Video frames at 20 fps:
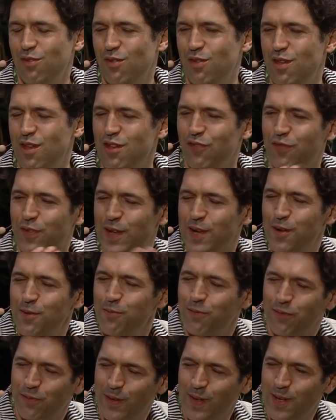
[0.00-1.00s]
If they don't
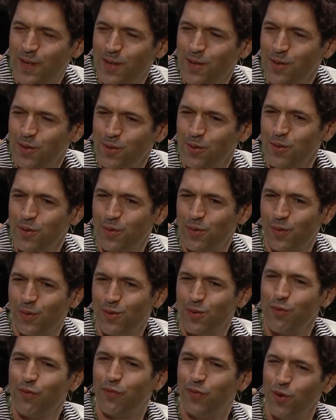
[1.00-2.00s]
fear you,
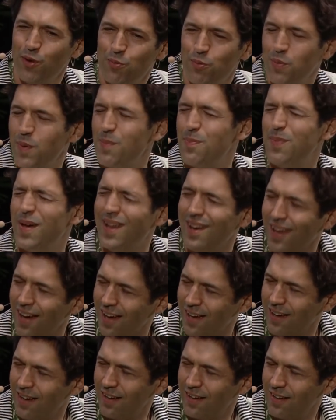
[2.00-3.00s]
your food will be better.
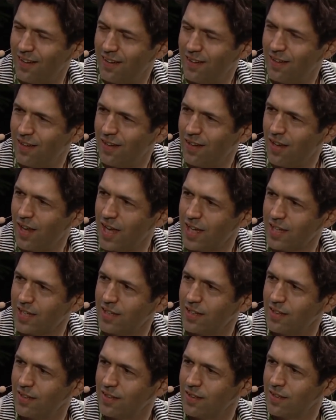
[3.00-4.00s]
Like,
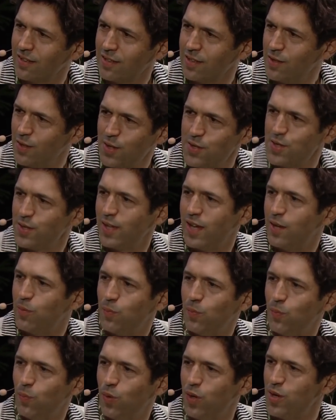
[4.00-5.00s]
isn't
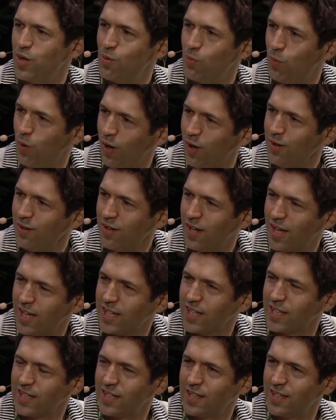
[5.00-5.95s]
that what you want? Like,